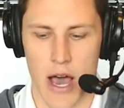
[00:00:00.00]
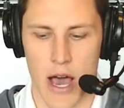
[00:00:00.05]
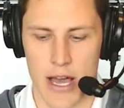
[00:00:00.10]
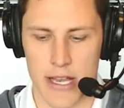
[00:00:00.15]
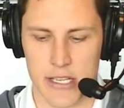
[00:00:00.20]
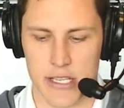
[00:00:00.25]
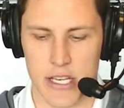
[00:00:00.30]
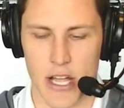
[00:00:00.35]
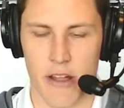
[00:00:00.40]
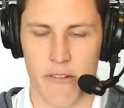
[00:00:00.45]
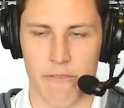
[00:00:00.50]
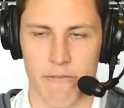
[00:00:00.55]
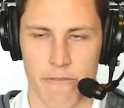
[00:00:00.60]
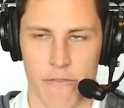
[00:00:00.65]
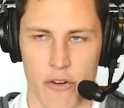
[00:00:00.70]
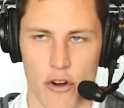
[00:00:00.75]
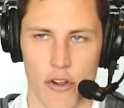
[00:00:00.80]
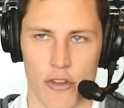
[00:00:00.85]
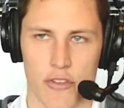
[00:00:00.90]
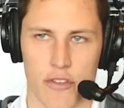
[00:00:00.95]
done
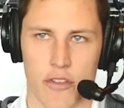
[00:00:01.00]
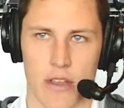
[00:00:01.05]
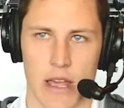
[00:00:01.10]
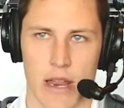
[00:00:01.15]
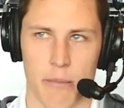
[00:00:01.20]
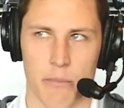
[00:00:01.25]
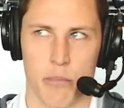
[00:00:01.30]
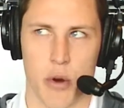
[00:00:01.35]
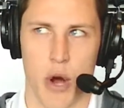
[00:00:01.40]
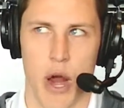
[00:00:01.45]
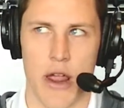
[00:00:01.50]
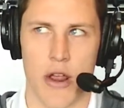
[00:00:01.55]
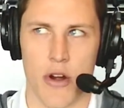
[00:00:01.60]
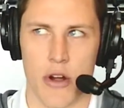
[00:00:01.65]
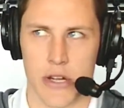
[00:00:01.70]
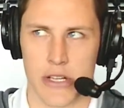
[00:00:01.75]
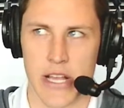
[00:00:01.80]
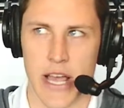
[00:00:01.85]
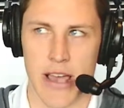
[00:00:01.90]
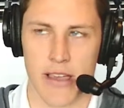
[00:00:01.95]
first and
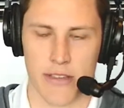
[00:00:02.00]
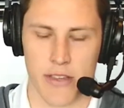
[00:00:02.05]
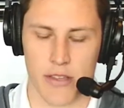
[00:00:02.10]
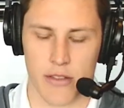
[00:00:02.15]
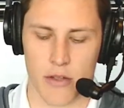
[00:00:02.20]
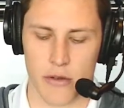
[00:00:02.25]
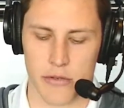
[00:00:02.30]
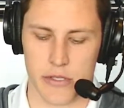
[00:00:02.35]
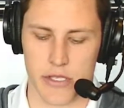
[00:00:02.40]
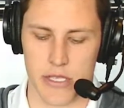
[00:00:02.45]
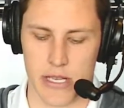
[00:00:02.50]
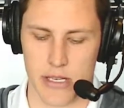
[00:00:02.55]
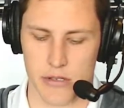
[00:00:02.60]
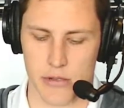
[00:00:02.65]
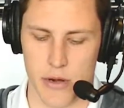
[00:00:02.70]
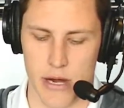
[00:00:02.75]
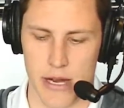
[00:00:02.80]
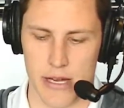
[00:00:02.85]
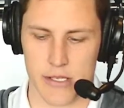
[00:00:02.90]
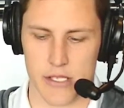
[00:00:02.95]
prioritizing those things,
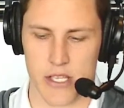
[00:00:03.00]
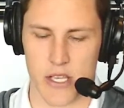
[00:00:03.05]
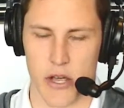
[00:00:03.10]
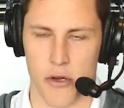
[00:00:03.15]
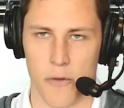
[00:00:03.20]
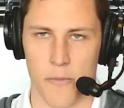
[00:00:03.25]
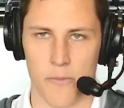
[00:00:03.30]
right? So